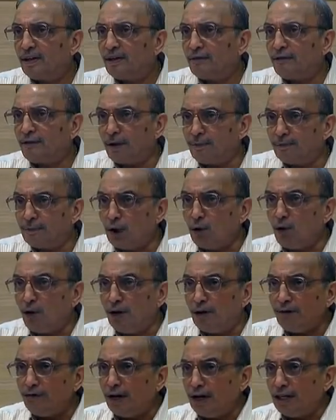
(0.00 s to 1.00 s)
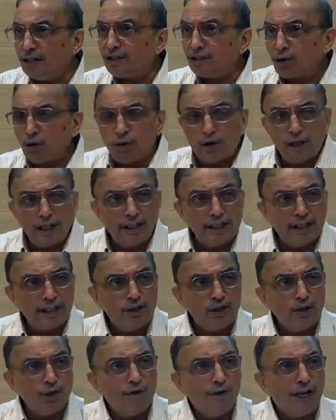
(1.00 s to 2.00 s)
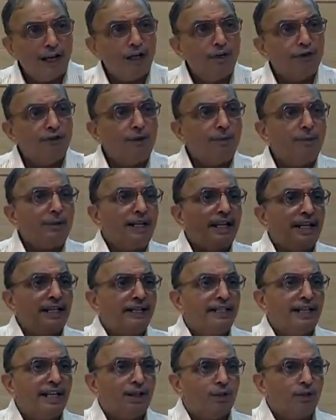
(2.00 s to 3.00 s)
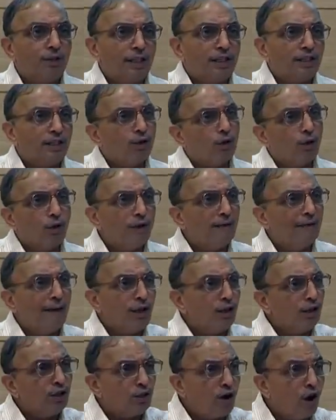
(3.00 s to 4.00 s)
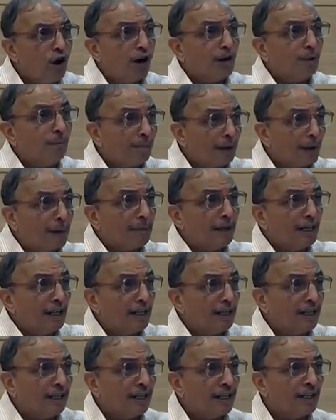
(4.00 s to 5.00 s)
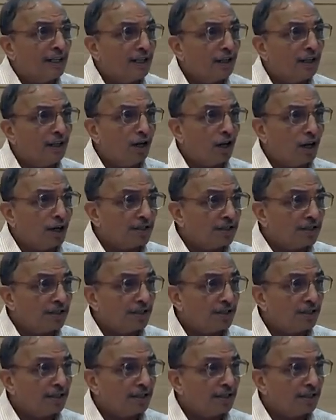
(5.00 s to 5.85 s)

From now onwards, only this new value will be there in that location. The old value is gone, permanently lost.